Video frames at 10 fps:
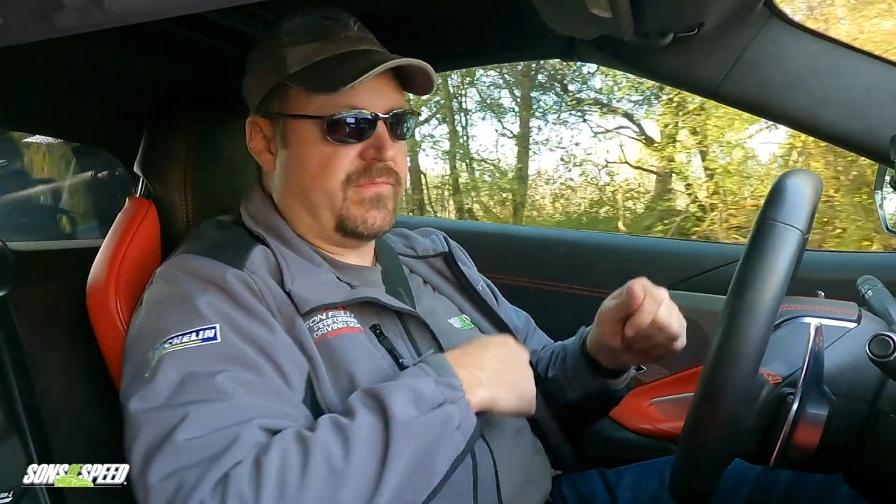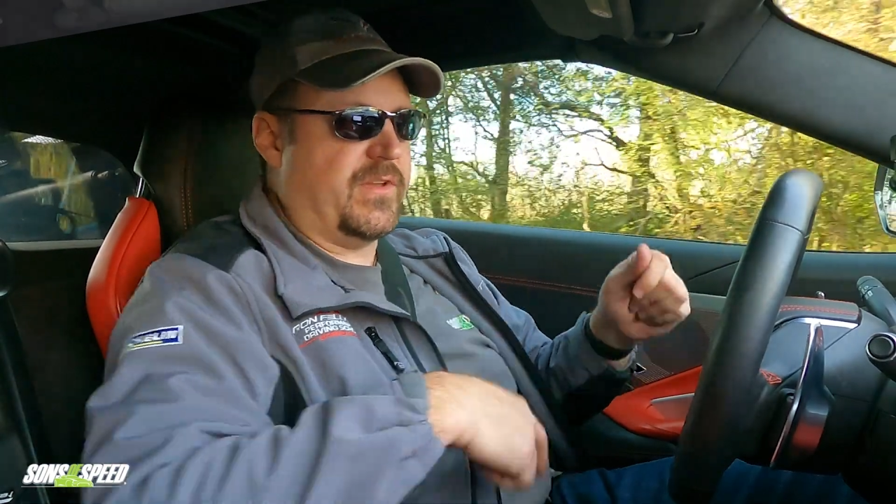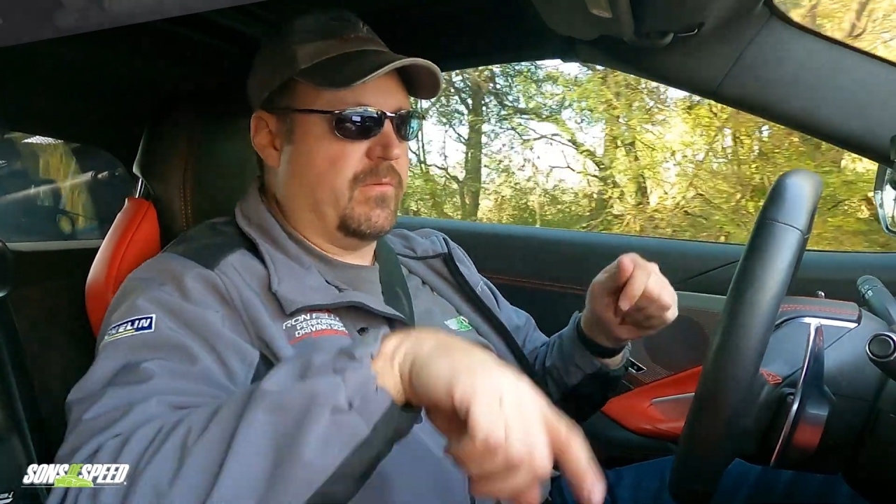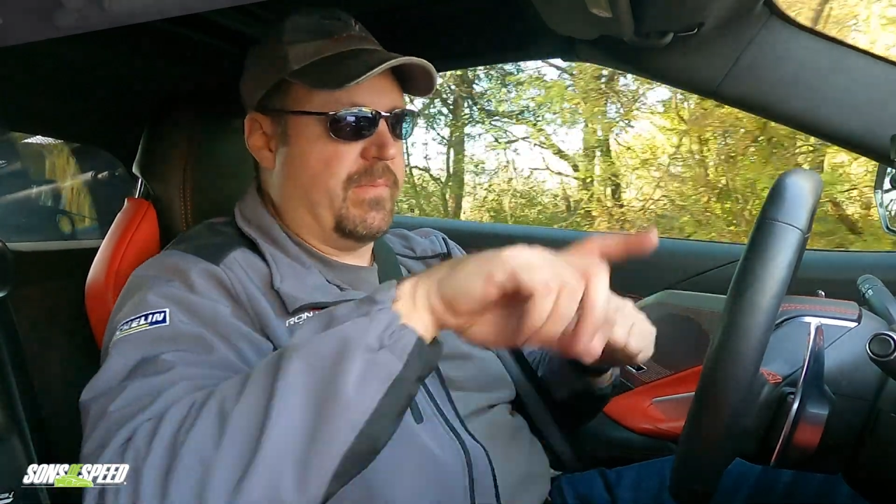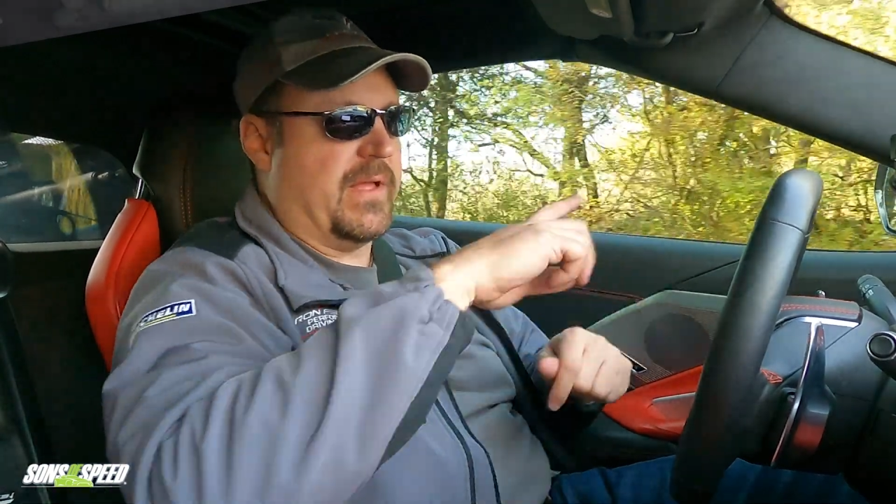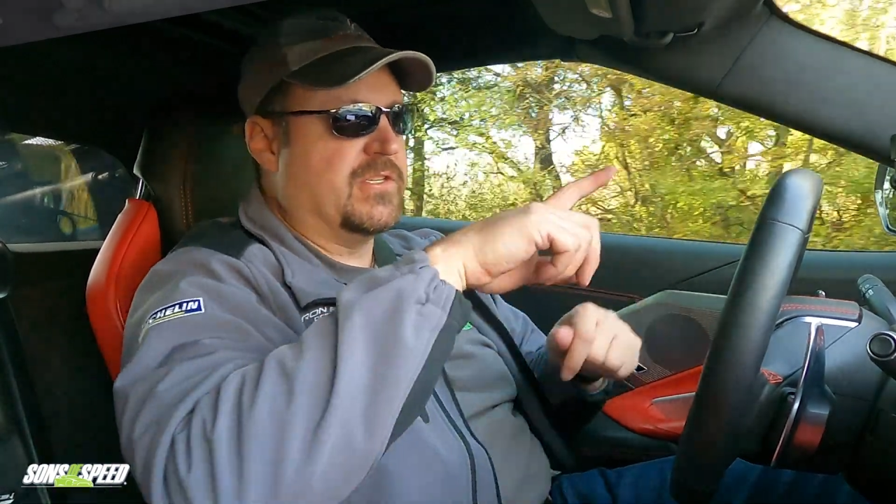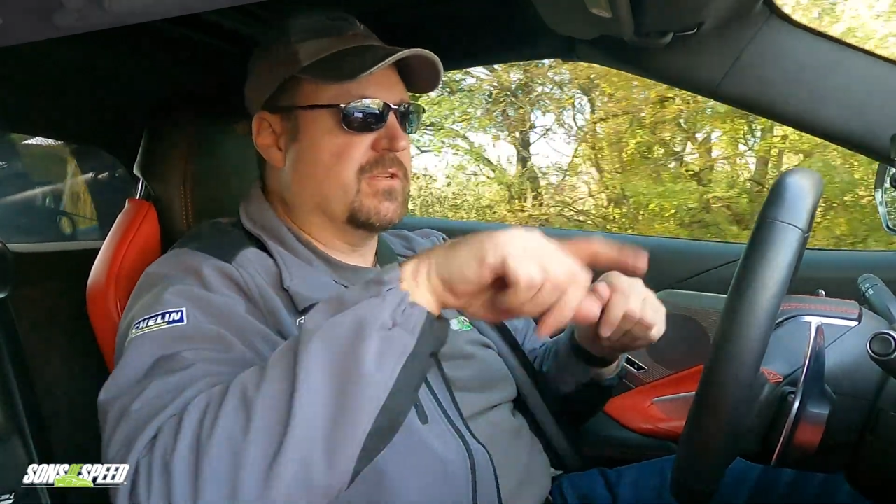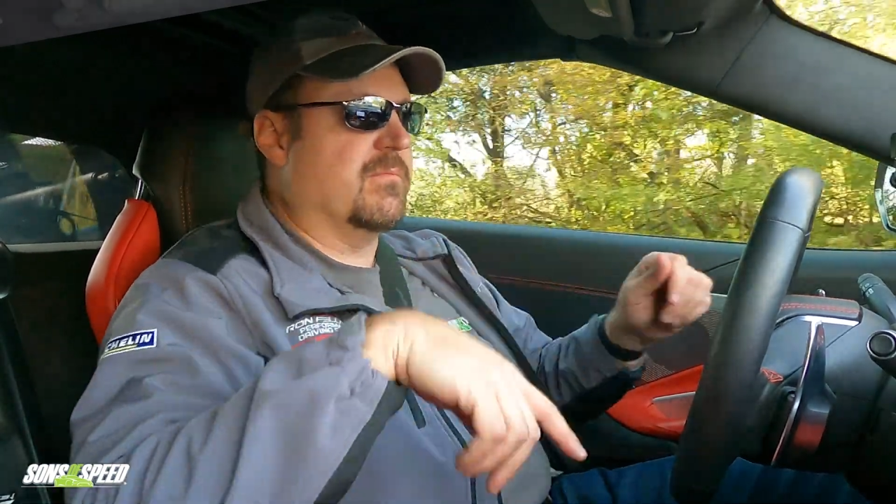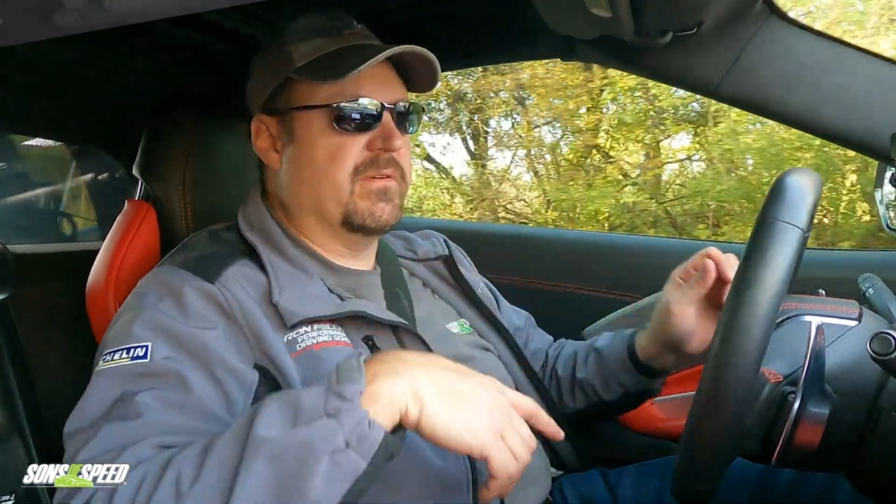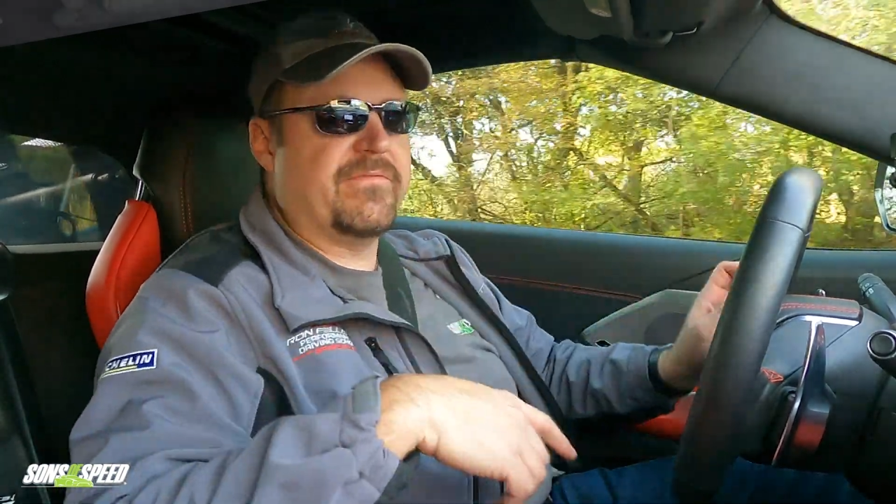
you know, pendulum